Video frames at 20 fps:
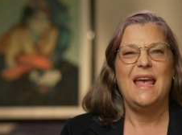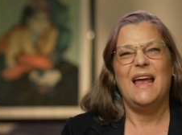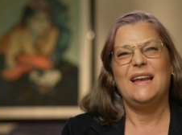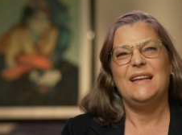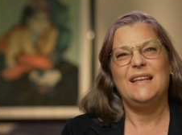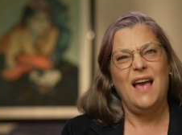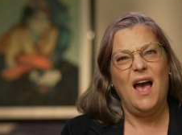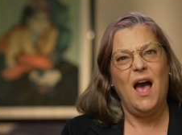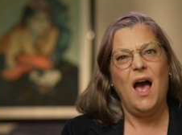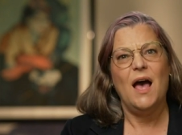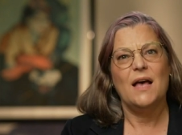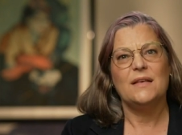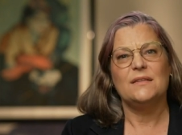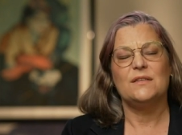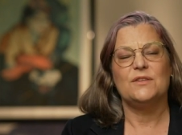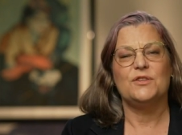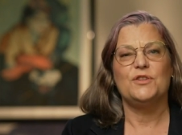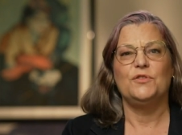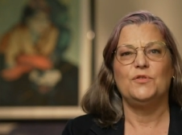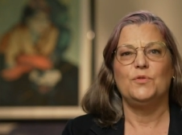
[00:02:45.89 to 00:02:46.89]
And
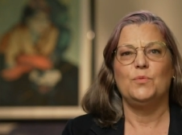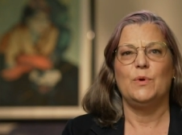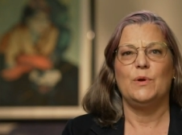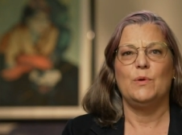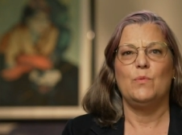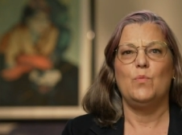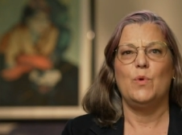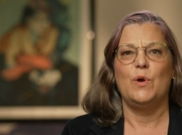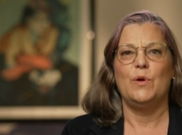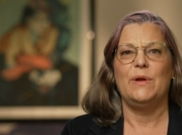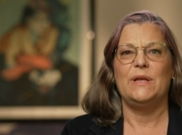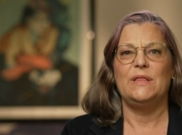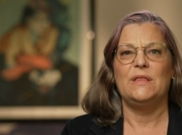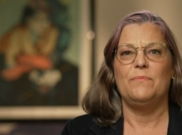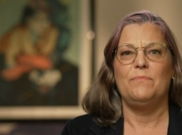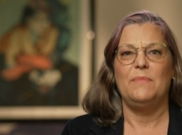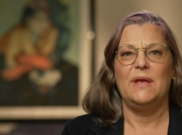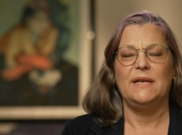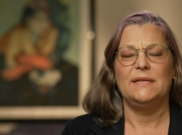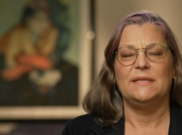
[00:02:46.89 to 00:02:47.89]
cars, too, were, were in
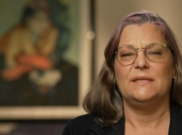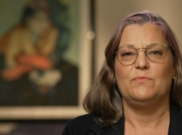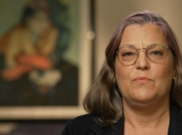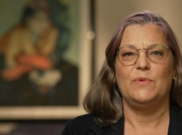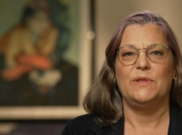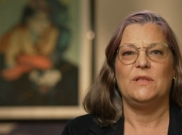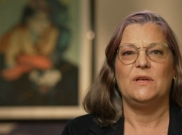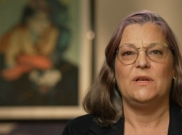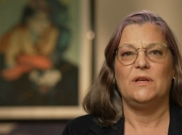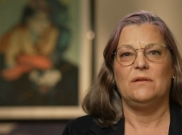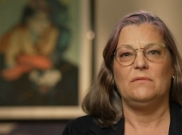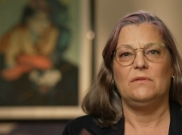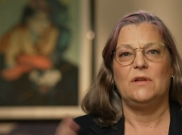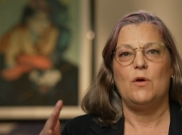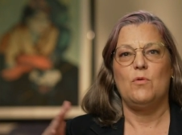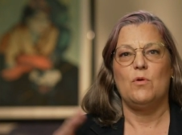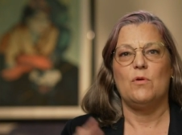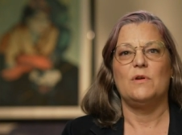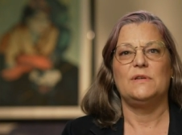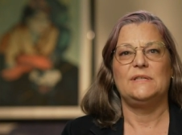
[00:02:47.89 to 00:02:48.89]
the mix with the
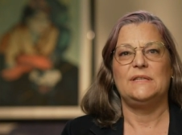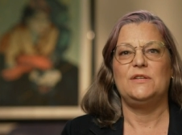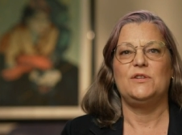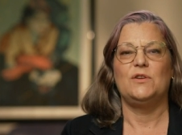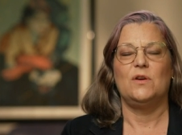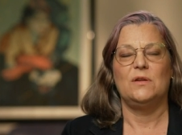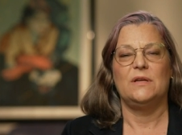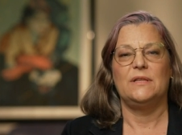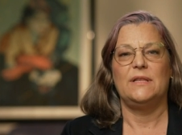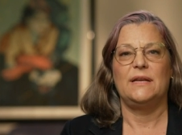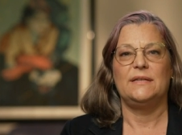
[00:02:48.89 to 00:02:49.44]
lower Aussie dollar.